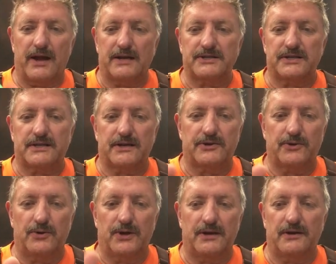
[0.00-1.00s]
I just
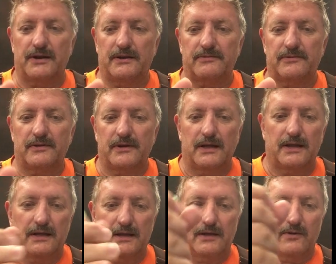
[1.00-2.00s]
do it, and
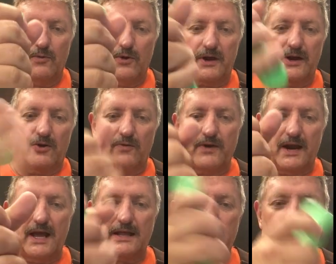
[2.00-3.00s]
work it over
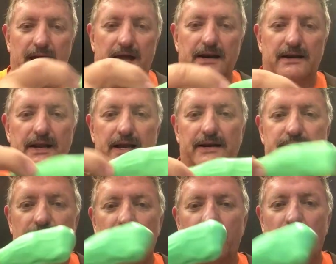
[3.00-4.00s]
like that, and let it
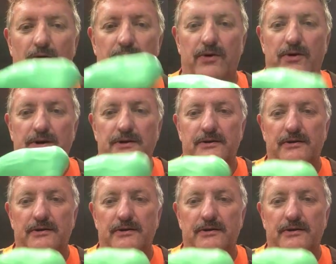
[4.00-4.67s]
turn over, and